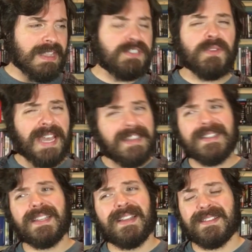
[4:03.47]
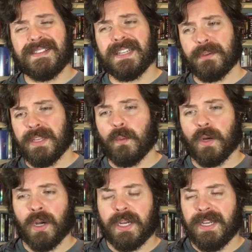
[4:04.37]
So that doesn't necessarily
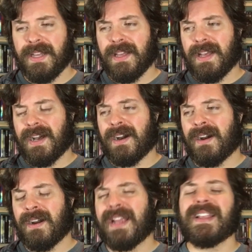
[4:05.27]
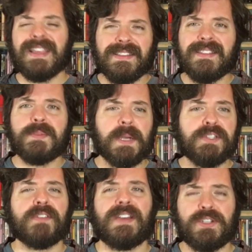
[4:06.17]
work. Uh, and again, the
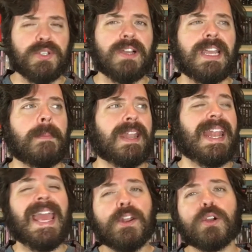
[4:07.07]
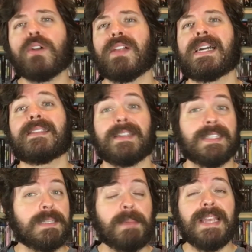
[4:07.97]
special effects, you're talking about an intergalactic
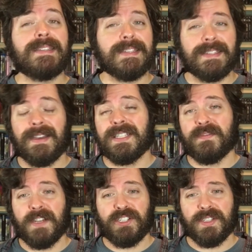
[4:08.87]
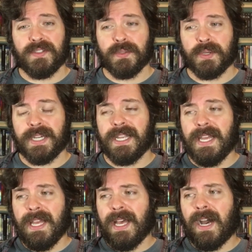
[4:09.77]
space science fiction story.
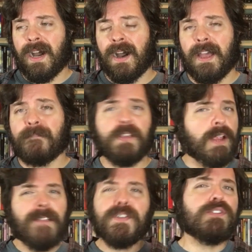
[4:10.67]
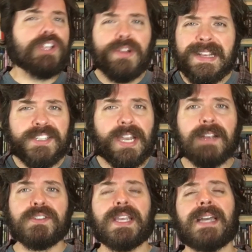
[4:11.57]
Uh, if, you're, if you're new to
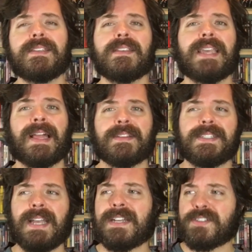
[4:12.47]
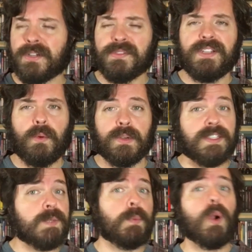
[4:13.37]
Hitchhiker's Guide to the Galaxy, I certainly don't want
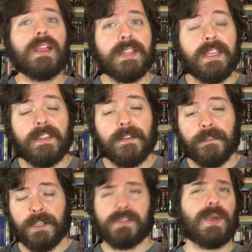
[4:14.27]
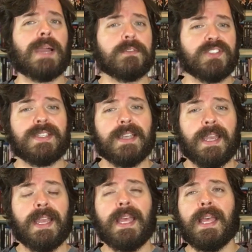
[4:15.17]
to spoil anything for you, so I will just
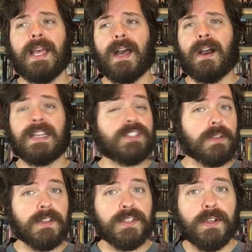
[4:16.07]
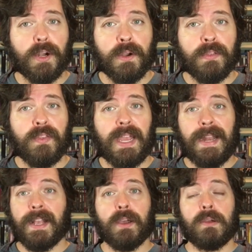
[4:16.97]
say uh, it starts on Earth and
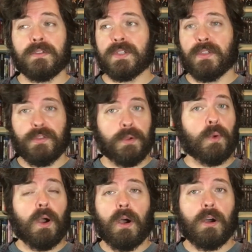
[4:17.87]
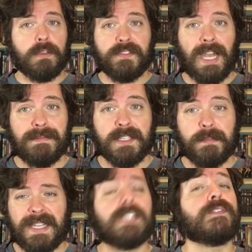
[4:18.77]
it goes through all of time and
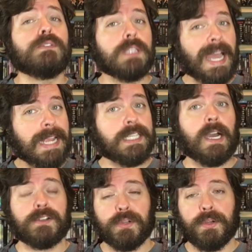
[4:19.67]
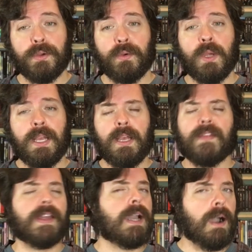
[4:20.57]
space. If you like Doctor Who,
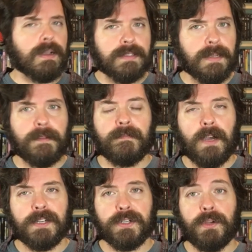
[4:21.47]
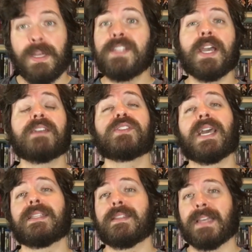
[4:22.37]
the concept of Doctor Who, Hitchhiker's
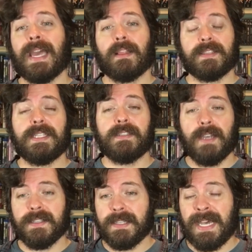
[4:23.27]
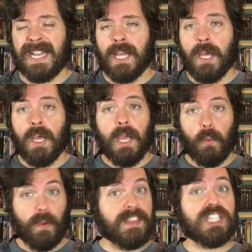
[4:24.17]
Guide to the Galaxy does that
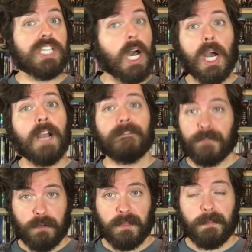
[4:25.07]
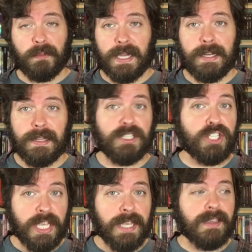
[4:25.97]
with tongue firmly planted in
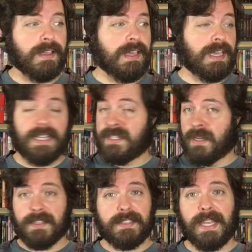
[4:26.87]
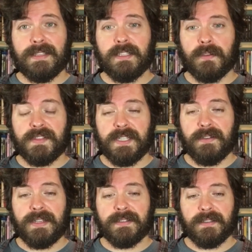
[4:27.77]
cheek. It doesn't take itself
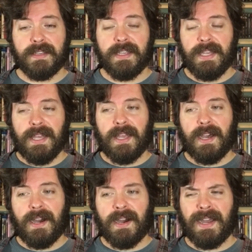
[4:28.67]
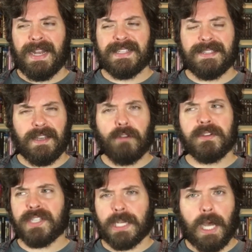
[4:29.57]
seriously, uh, and it's
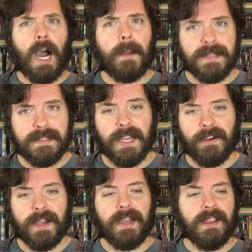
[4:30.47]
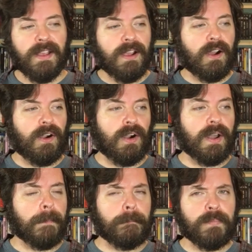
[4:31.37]
almost a commentary
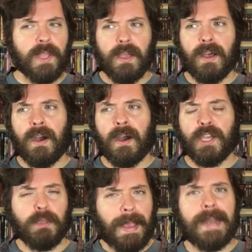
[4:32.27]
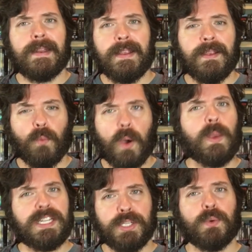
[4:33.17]
on uh, humanity, what
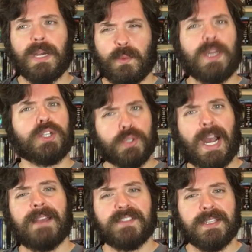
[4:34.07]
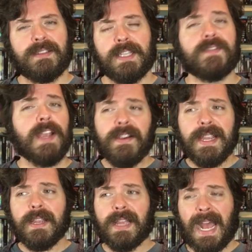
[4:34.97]
we do, what what drives us. It's
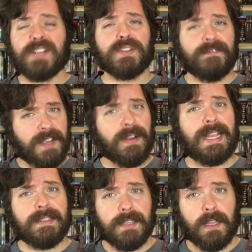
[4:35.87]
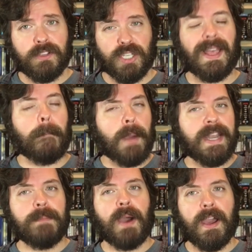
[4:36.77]
very actually very intelligent. Like
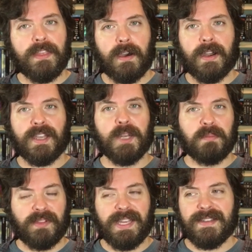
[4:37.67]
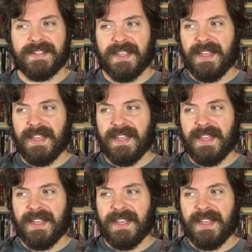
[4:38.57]
Monty Python could blend